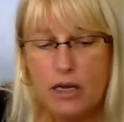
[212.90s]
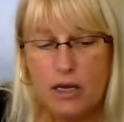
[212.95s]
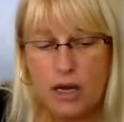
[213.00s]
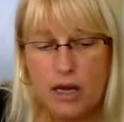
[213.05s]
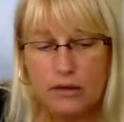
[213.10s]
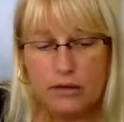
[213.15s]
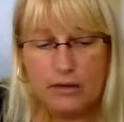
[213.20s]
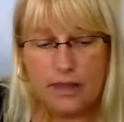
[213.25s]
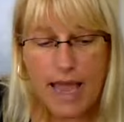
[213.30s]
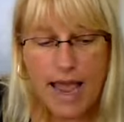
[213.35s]

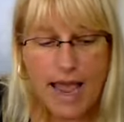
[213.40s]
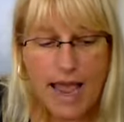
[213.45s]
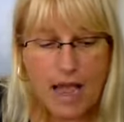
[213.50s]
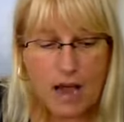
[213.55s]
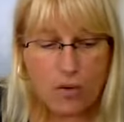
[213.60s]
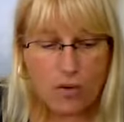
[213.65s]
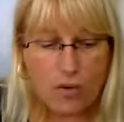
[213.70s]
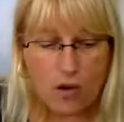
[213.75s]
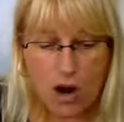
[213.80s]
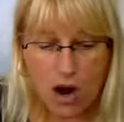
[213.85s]

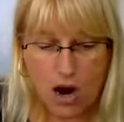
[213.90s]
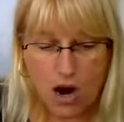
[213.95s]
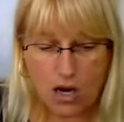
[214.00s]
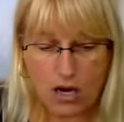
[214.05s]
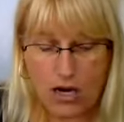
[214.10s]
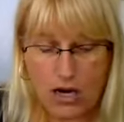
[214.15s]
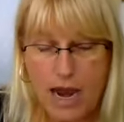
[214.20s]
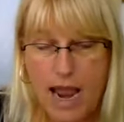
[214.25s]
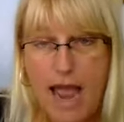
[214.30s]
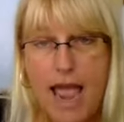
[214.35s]
allow
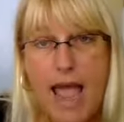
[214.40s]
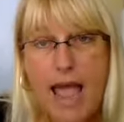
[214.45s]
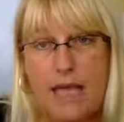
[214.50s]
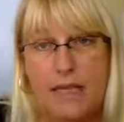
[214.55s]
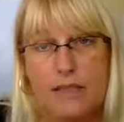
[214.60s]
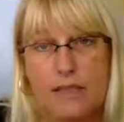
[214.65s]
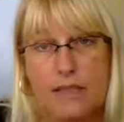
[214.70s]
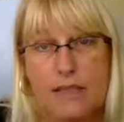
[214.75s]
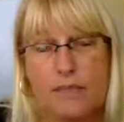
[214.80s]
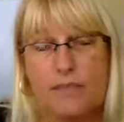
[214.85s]
our
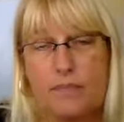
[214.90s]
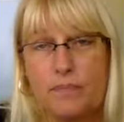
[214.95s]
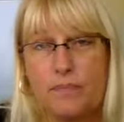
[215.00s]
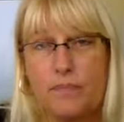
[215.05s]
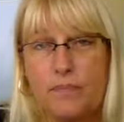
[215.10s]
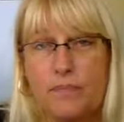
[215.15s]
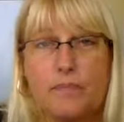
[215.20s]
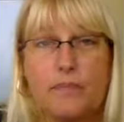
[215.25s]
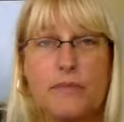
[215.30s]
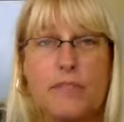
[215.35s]
ads
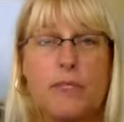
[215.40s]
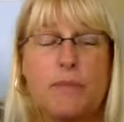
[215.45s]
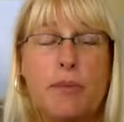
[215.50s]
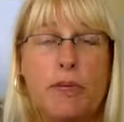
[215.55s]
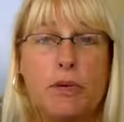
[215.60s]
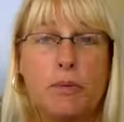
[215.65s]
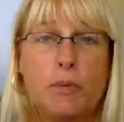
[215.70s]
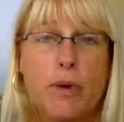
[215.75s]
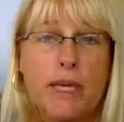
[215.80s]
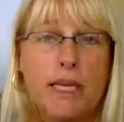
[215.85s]
to
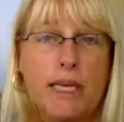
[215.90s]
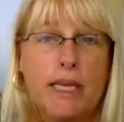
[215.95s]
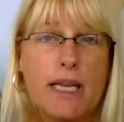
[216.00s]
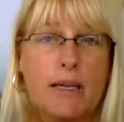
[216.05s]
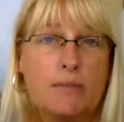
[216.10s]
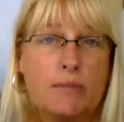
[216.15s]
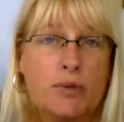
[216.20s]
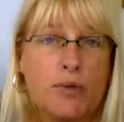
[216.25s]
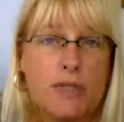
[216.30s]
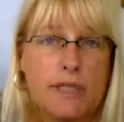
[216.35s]
be written
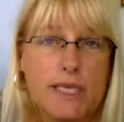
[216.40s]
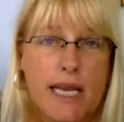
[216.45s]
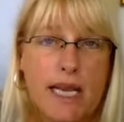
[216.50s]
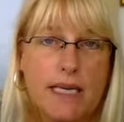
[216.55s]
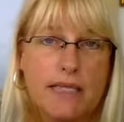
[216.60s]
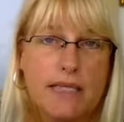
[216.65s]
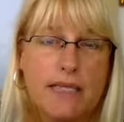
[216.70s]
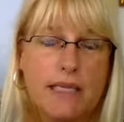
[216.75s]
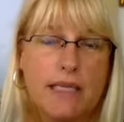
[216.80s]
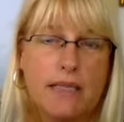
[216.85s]
and
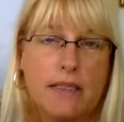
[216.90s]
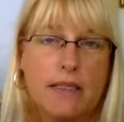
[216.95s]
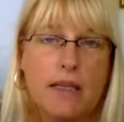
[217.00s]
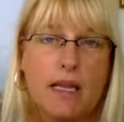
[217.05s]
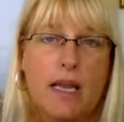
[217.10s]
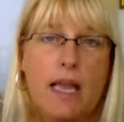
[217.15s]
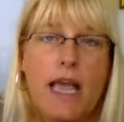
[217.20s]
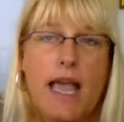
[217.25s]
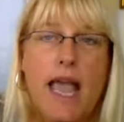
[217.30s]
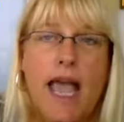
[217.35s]
presented
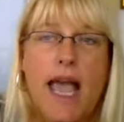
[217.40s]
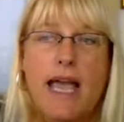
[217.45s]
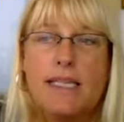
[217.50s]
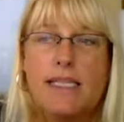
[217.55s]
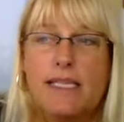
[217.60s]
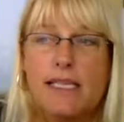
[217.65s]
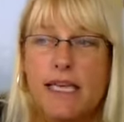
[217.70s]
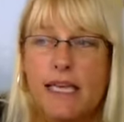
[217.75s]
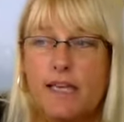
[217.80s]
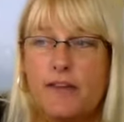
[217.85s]

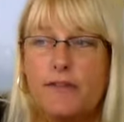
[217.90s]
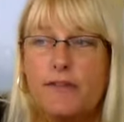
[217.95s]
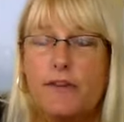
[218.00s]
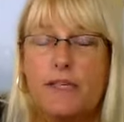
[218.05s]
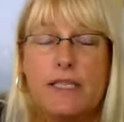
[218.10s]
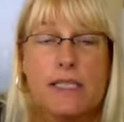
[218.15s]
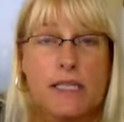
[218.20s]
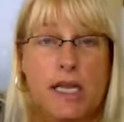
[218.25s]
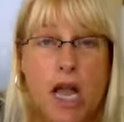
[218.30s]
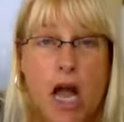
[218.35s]
as if
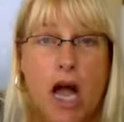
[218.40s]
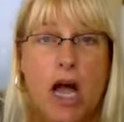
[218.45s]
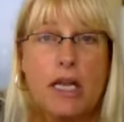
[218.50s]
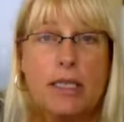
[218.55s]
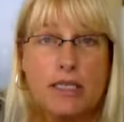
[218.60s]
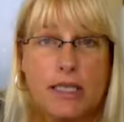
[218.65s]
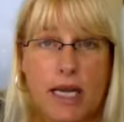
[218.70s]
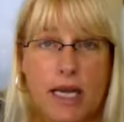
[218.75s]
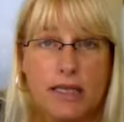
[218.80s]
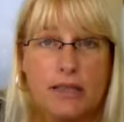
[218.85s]
it's
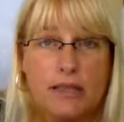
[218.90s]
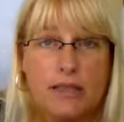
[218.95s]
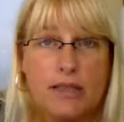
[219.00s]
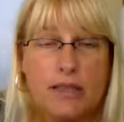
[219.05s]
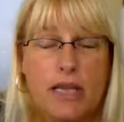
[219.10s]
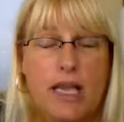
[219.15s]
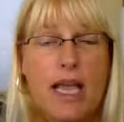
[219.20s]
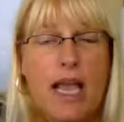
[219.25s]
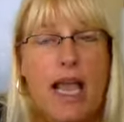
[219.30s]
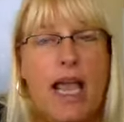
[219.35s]

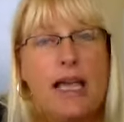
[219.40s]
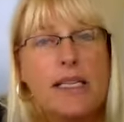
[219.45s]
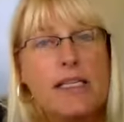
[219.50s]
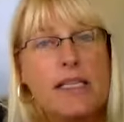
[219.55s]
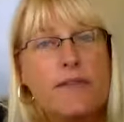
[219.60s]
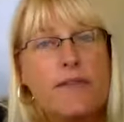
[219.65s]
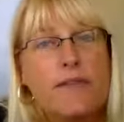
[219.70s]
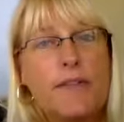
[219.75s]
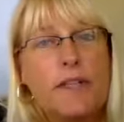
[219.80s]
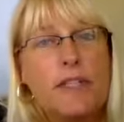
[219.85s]
content, as
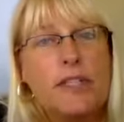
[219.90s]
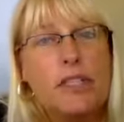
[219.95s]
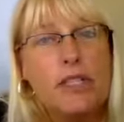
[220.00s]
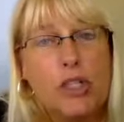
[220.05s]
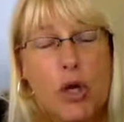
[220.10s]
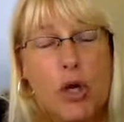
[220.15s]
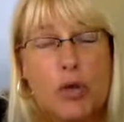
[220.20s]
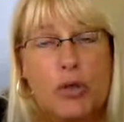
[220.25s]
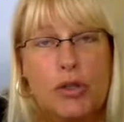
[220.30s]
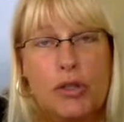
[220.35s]
if it's
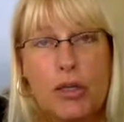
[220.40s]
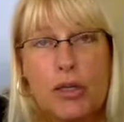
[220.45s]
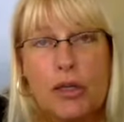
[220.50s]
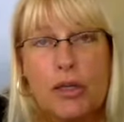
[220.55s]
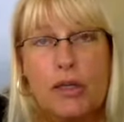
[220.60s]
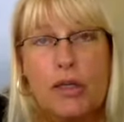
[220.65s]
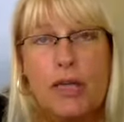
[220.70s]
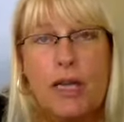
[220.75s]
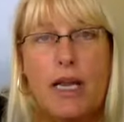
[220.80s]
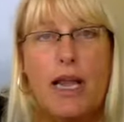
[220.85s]

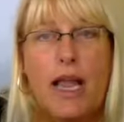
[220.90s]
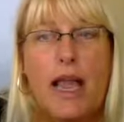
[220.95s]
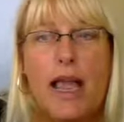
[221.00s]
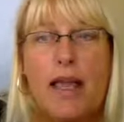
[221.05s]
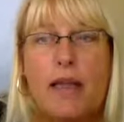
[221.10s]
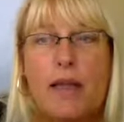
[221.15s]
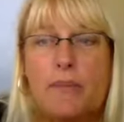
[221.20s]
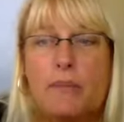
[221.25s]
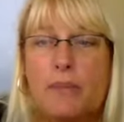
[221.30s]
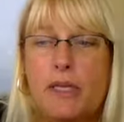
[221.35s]
social,
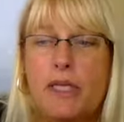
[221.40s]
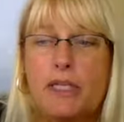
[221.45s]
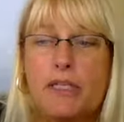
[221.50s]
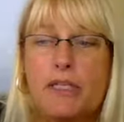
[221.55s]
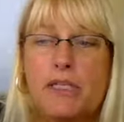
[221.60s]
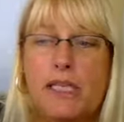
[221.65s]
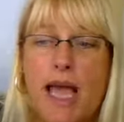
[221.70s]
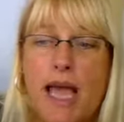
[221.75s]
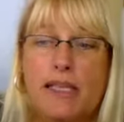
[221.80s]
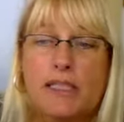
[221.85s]
and
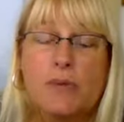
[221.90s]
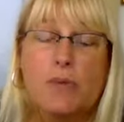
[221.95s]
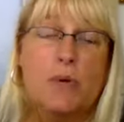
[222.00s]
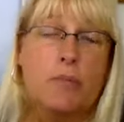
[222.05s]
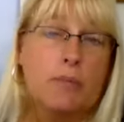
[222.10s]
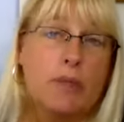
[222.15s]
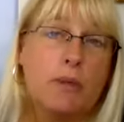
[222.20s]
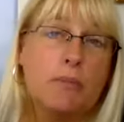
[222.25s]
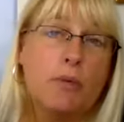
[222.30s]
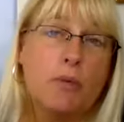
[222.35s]
because that's
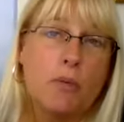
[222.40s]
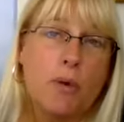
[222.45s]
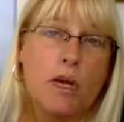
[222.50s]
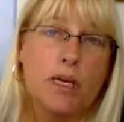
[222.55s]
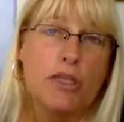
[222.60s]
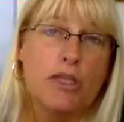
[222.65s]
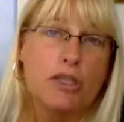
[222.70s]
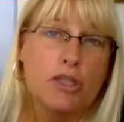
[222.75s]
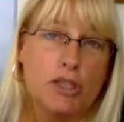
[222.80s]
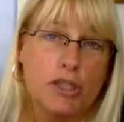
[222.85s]
what people
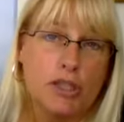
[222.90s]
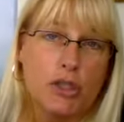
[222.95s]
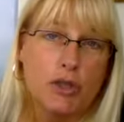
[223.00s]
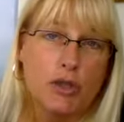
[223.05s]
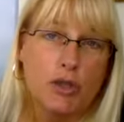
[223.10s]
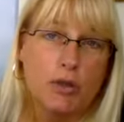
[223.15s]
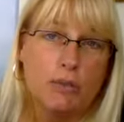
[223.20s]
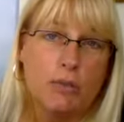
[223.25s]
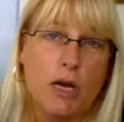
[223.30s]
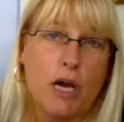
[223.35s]
want to
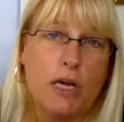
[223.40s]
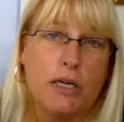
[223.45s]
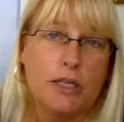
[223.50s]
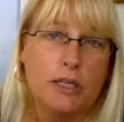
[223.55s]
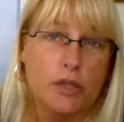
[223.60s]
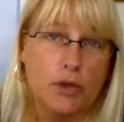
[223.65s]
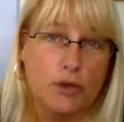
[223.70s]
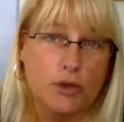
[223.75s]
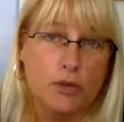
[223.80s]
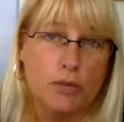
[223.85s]
consume on a
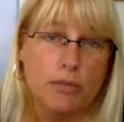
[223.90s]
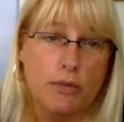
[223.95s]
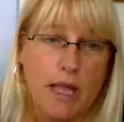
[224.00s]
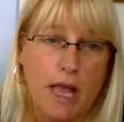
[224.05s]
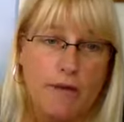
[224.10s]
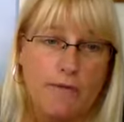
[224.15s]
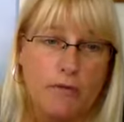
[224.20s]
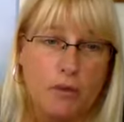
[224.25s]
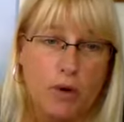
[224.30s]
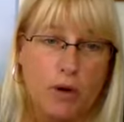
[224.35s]
social
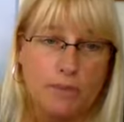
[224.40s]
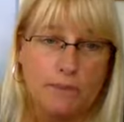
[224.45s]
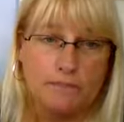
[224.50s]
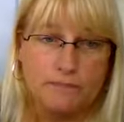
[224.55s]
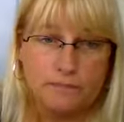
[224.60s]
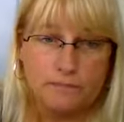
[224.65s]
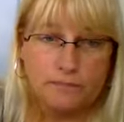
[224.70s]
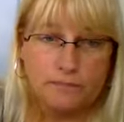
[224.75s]
platform.